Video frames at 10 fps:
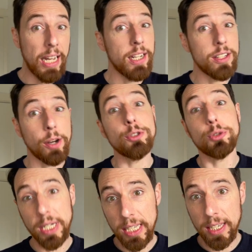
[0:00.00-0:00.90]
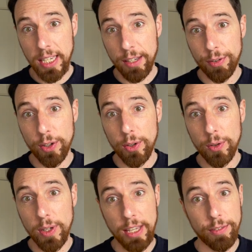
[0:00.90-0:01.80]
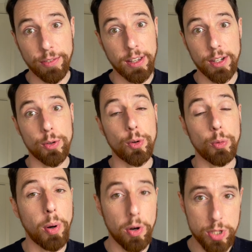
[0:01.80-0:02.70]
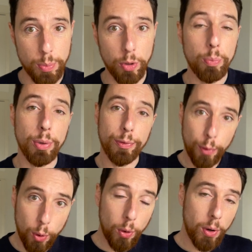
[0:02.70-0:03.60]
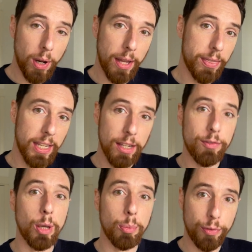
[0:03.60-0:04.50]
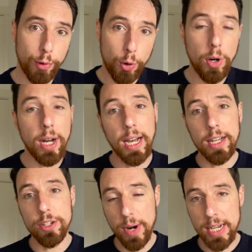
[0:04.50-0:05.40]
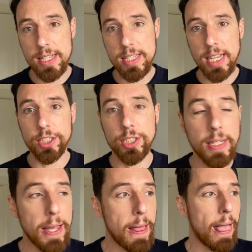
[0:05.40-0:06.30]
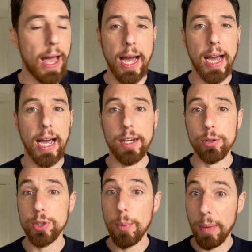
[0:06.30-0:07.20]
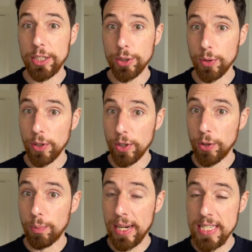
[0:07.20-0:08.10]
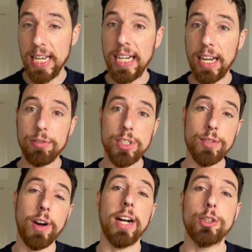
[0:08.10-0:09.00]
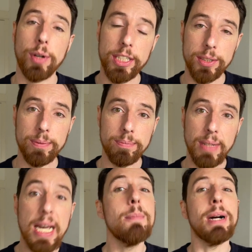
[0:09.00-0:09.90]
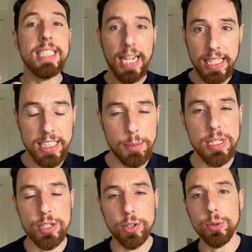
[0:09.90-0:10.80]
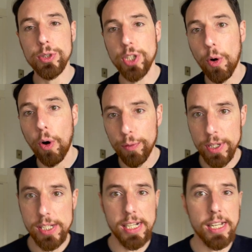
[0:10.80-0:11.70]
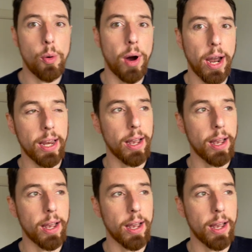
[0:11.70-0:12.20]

don't drink if at all possible before the evening before a directed session, and also make sure that you maintain levels of hydration. My second tip is also obviously quite